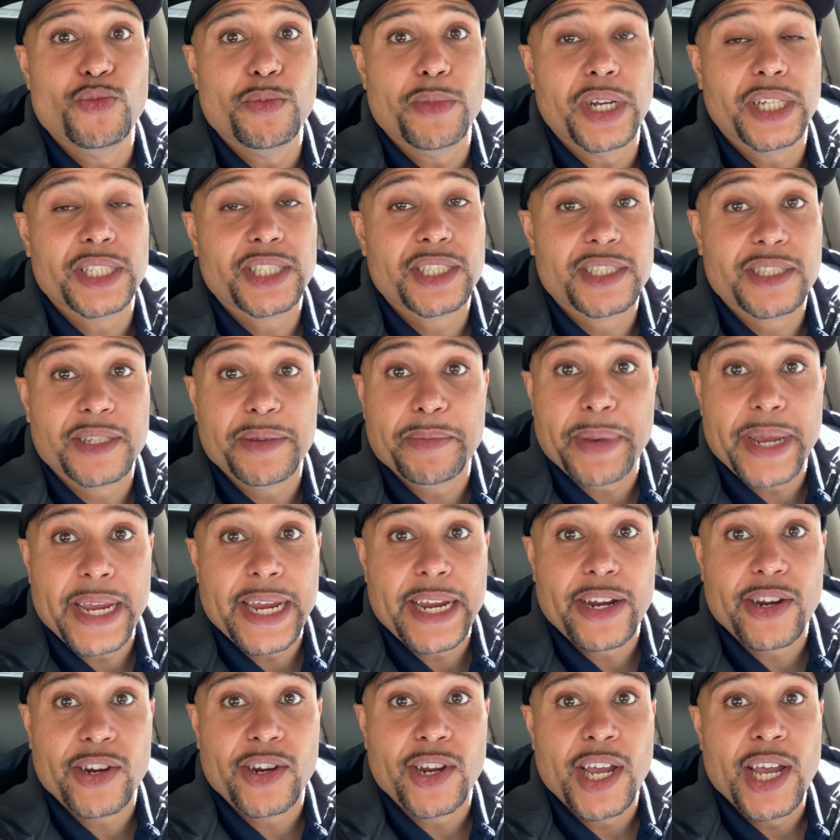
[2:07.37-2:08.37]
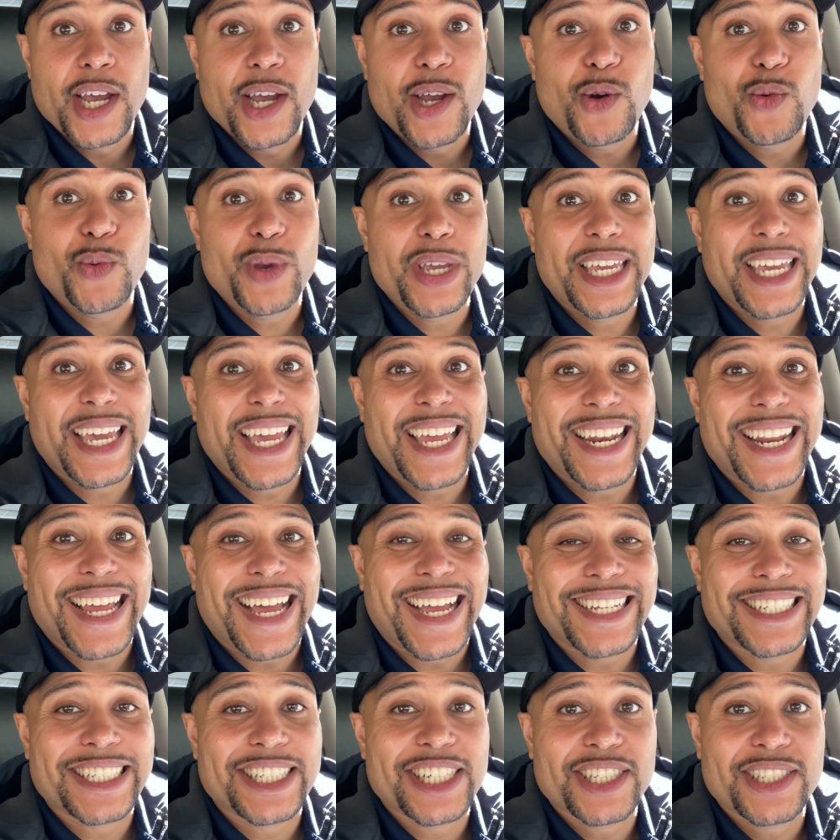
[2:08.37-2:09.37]
much to bear. We
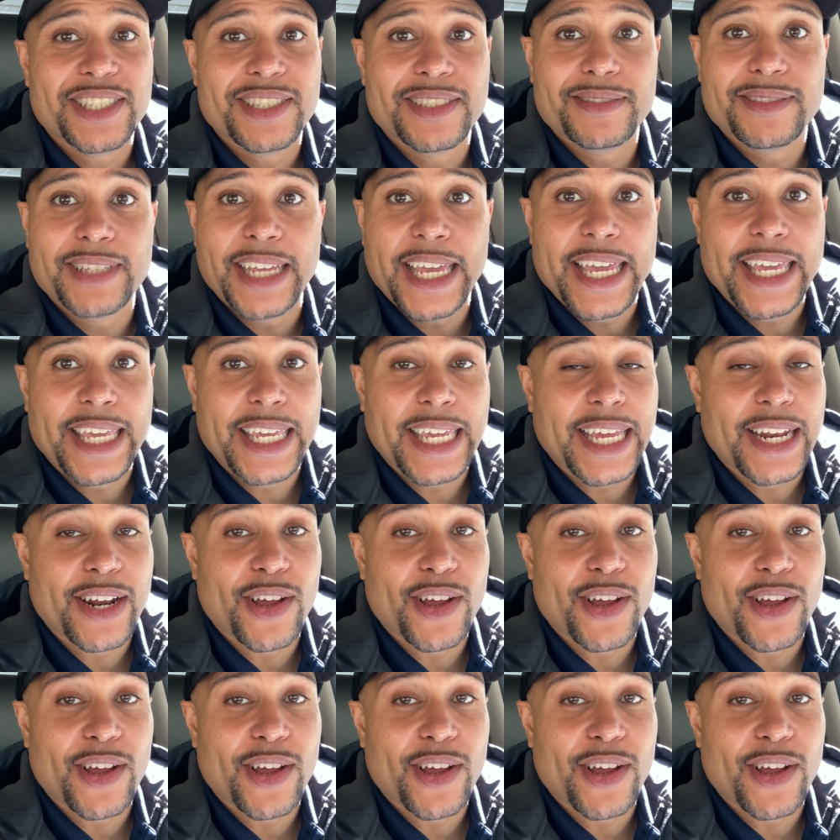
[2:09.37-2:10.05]
cannot just take in